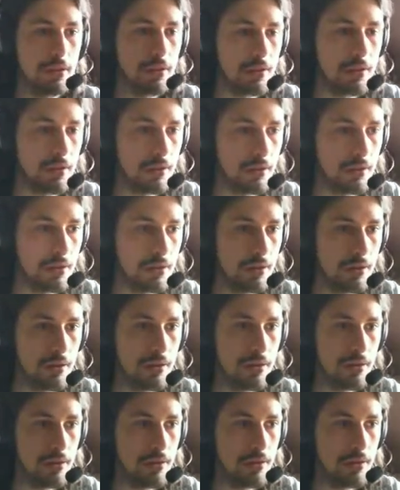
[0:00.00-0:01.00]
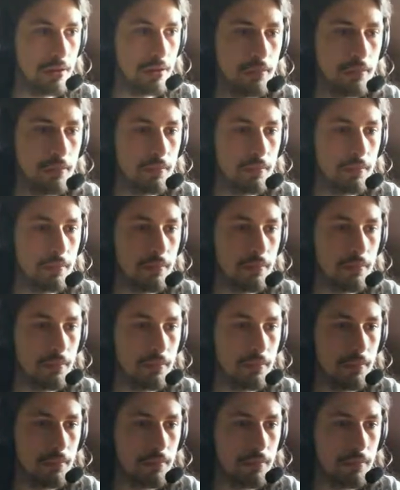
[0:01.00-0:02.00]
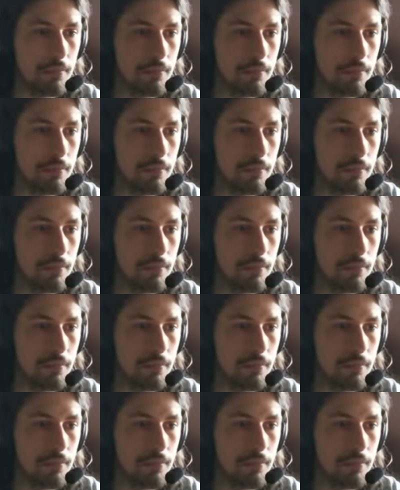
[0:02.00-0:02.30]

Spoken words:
Nothing is said.